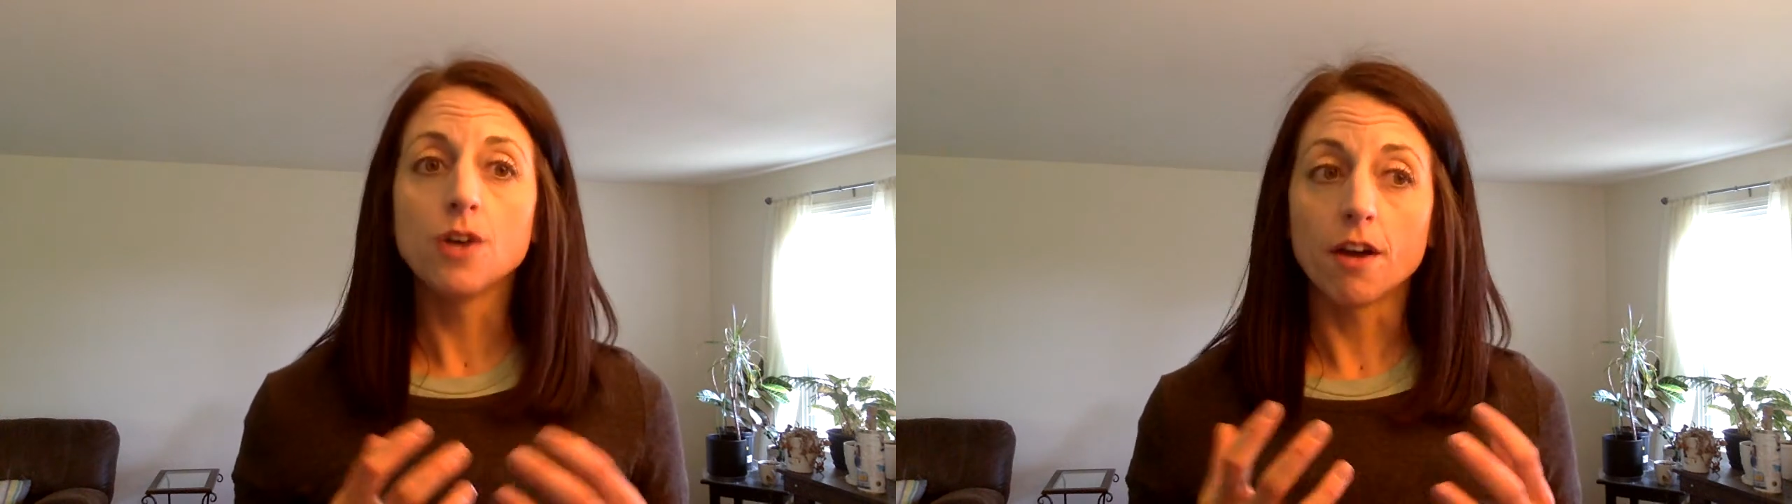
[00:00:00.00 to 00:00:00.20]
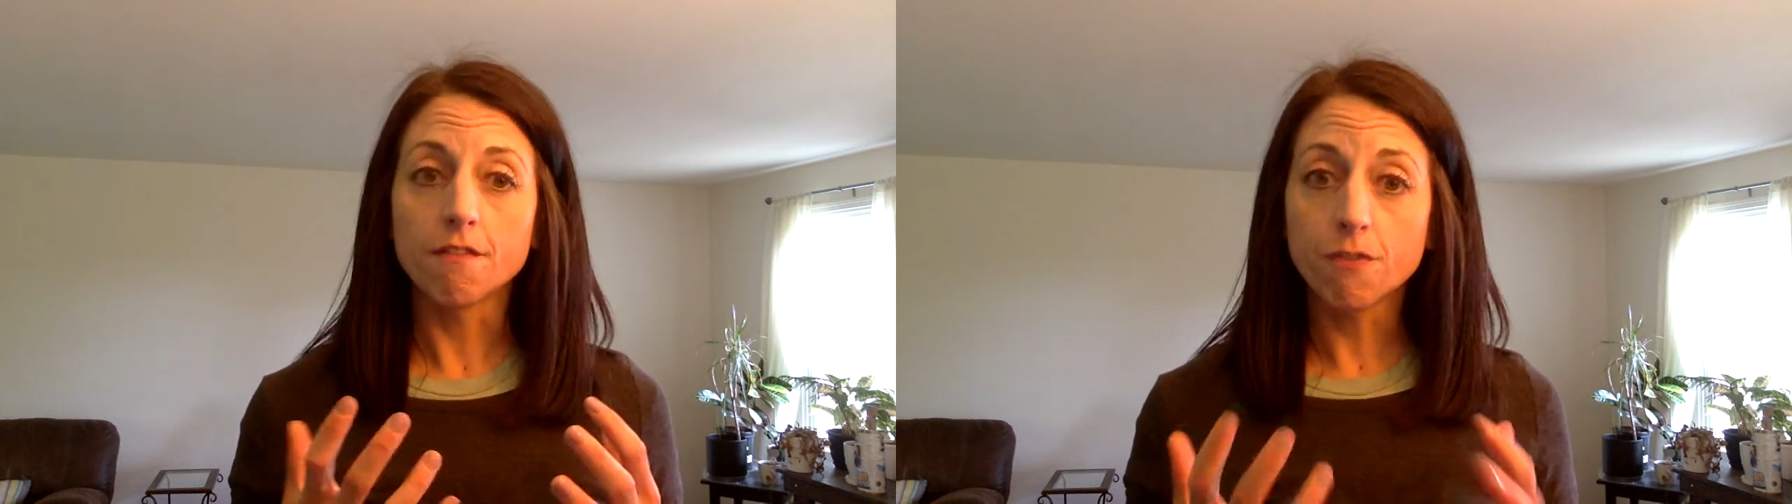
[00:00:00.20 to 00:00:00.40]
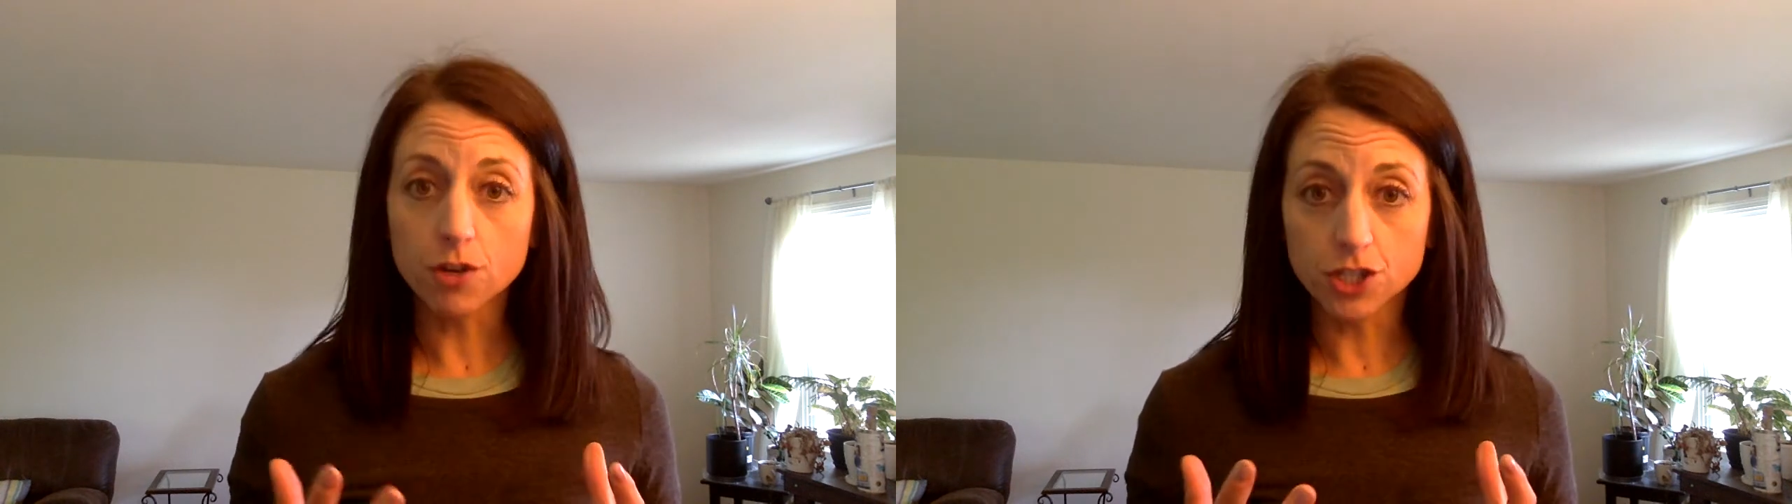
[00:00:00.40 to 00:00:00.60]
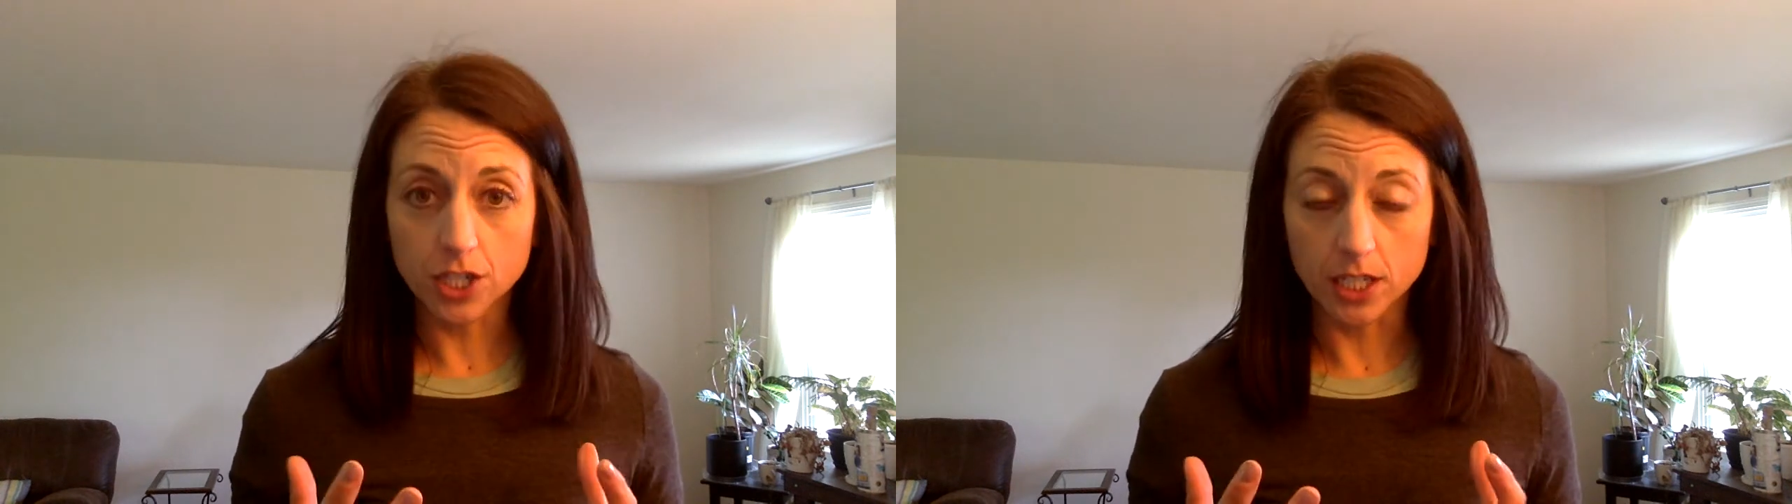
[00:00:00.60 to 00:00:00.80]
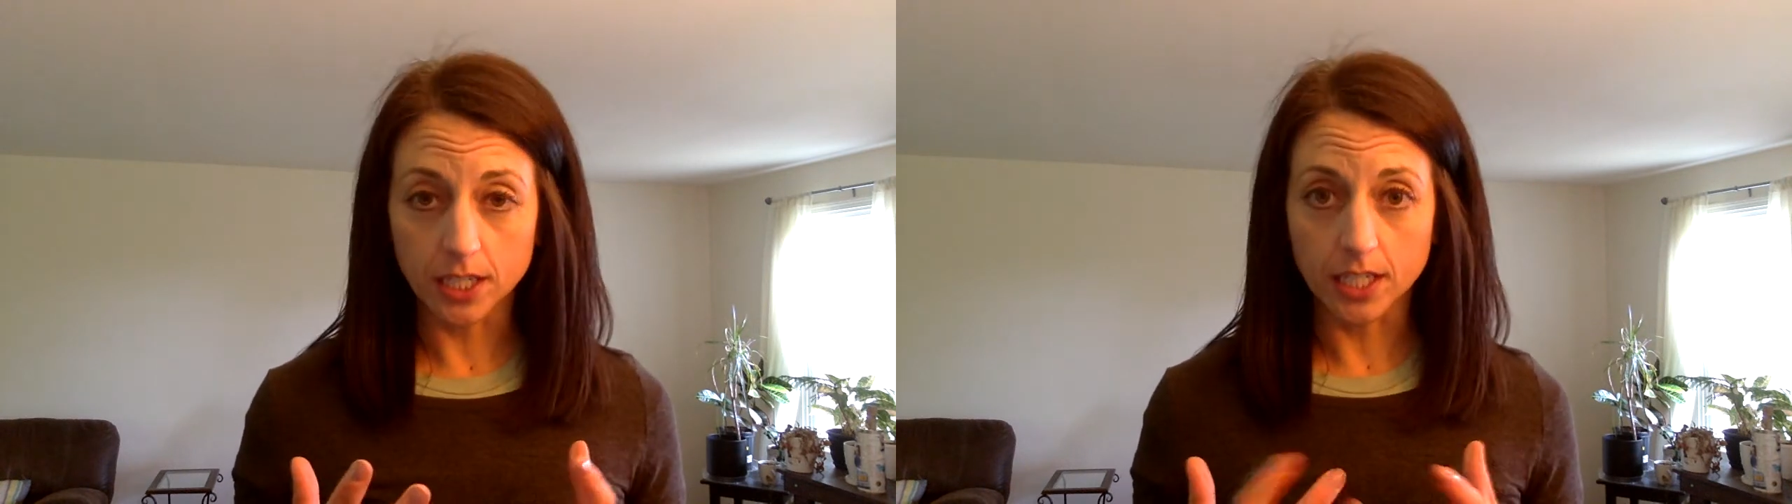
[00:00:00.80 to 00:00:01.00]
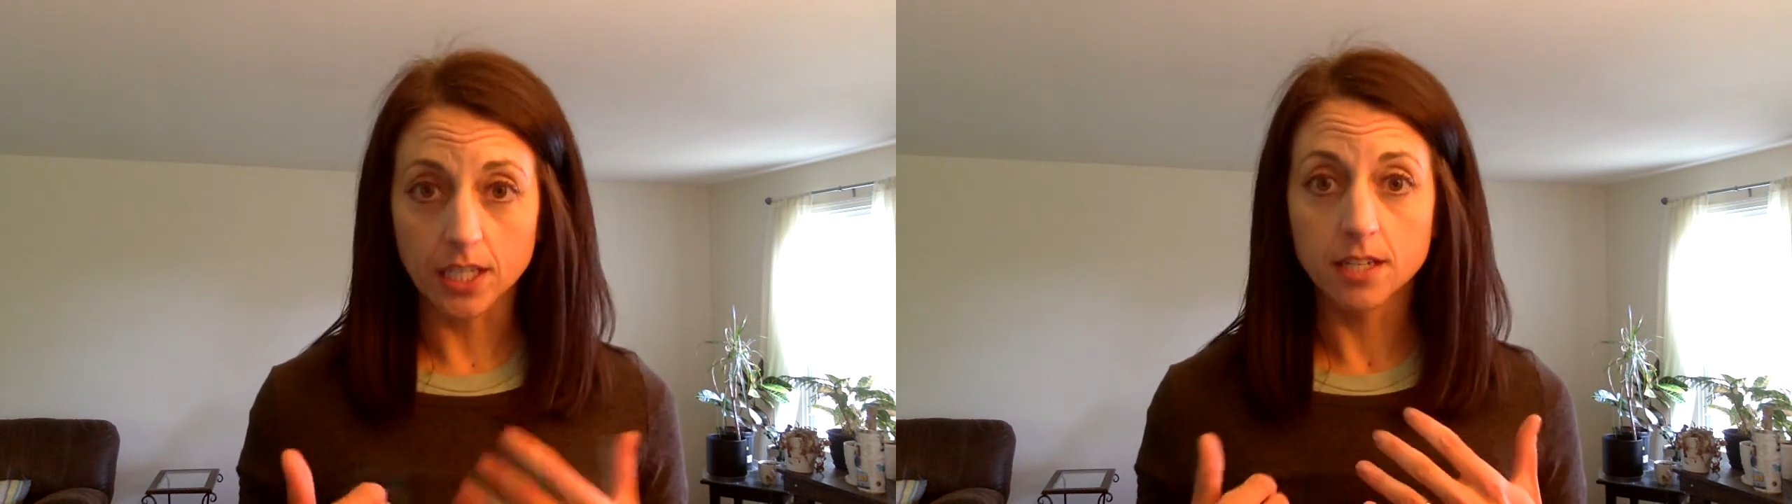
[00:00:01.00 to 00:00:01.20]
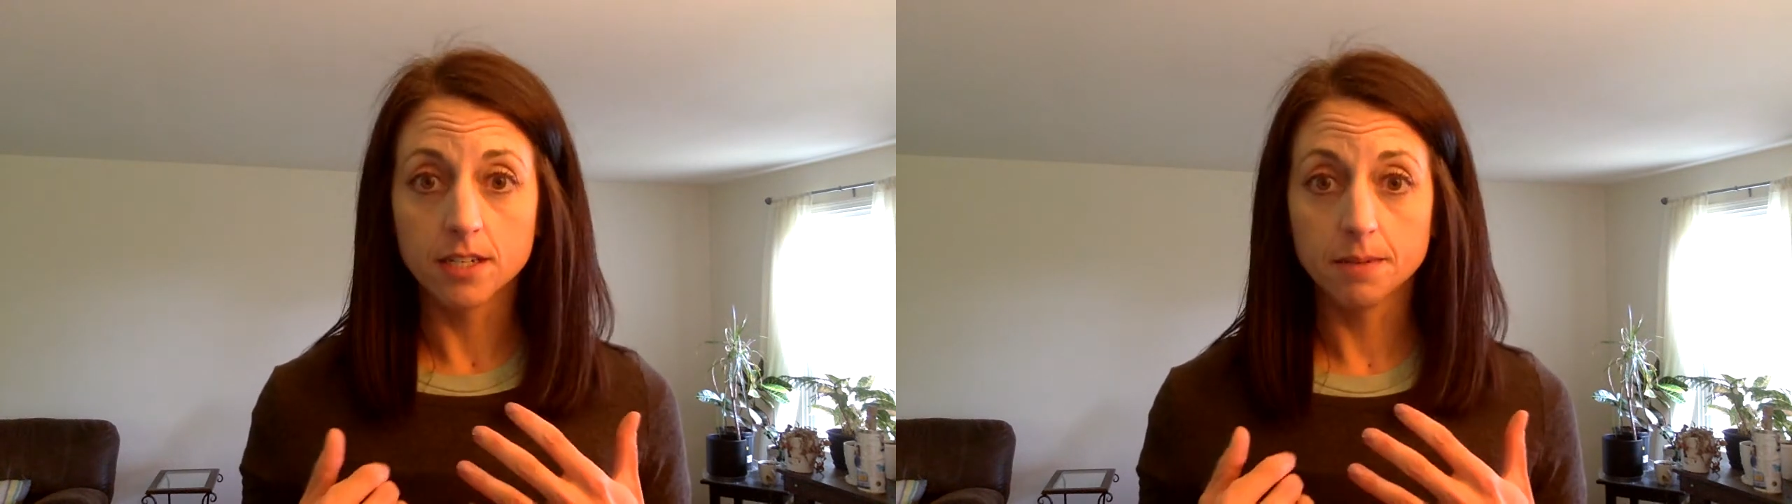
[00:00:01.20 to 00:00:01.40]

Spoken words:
Unfortunately,